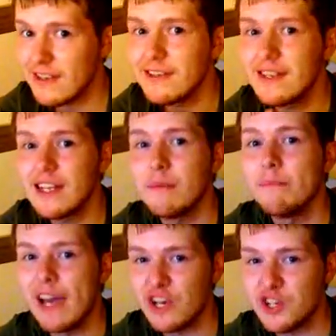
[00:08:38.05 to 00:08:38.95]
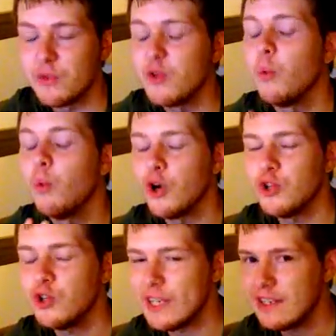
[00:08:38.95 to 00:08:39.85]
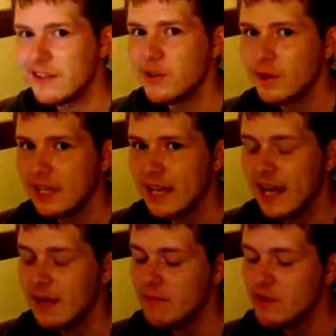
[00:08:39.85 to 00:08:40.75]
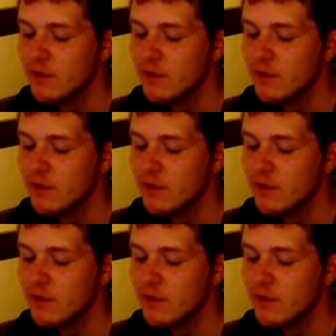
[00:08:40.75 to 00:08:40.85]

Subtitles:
and ticket management what you need to do in the game. So